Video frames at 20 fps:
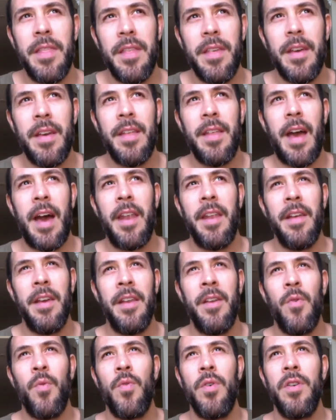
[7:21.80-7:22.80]
in
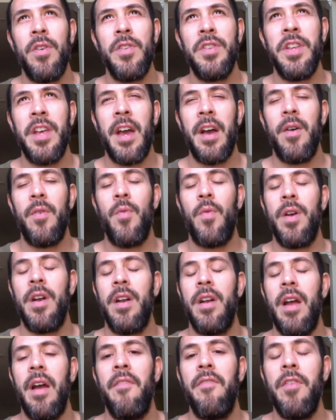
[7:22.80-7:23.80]
a world yet
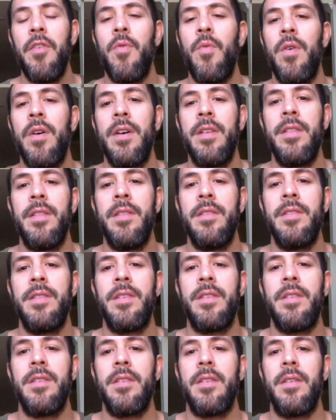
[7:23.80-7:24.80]
where
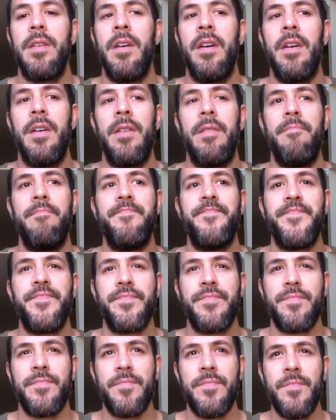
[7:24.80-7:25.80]
everyone's
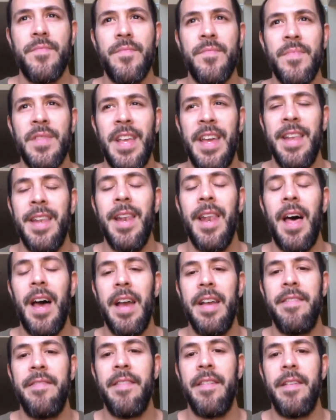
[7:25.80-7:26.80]

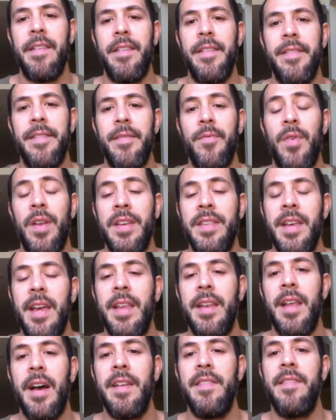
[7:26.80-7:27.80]
enlightened. When I say
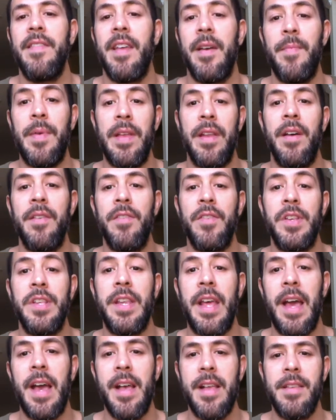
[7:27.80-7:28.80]
enlightened, I mean
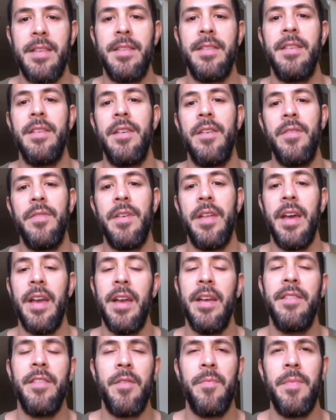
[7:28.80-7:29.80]
understands, that,
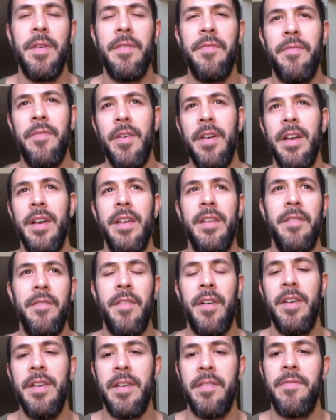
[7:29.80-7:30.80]
hey, don't be afraid of
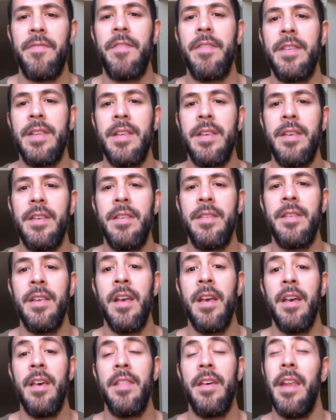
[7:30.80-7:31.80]
our differences,
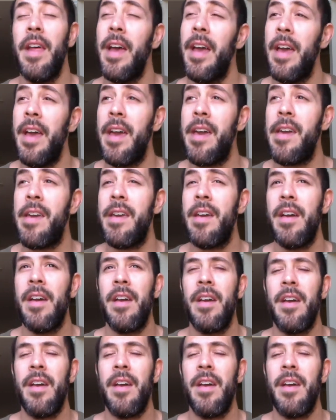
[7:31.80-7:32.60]
that, hey,